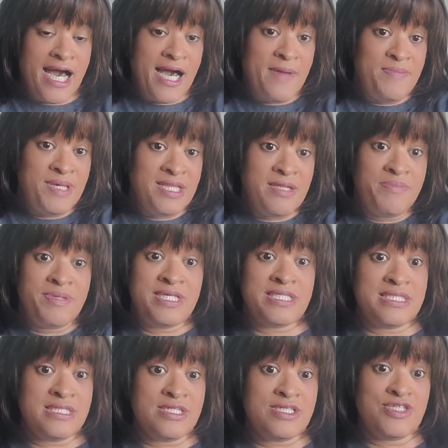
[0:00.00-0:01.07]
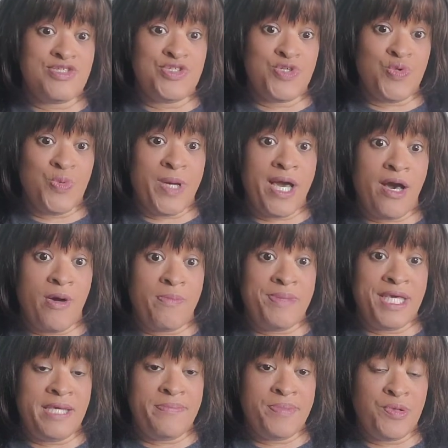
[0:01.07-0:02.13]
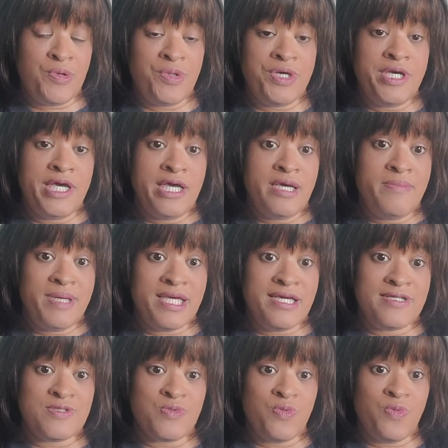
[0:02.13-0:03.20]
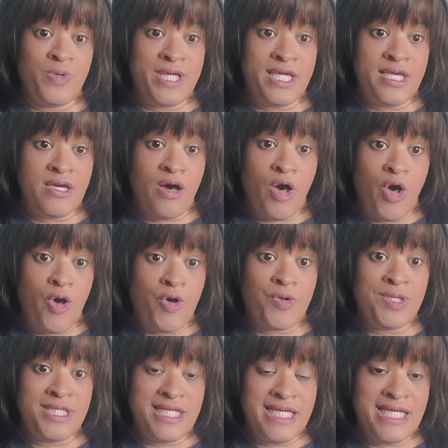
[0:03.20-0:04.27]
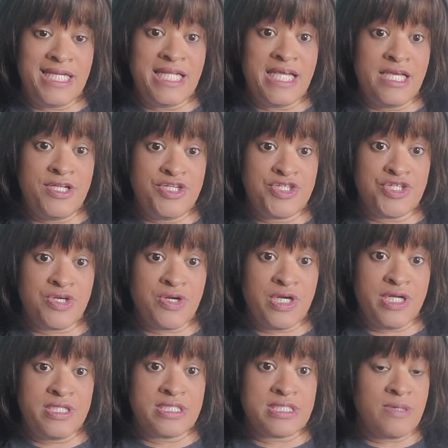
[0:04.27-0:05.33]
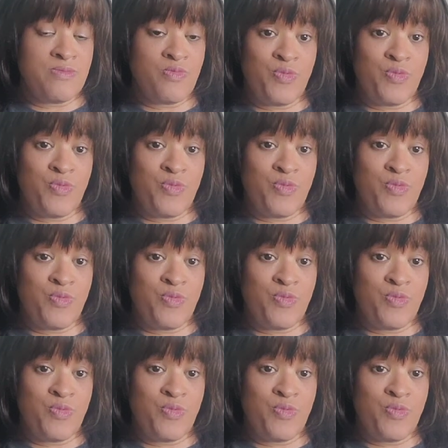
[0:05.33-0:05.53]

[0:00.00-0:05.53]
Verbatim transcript: I'm in the business to help people because we all need insurance.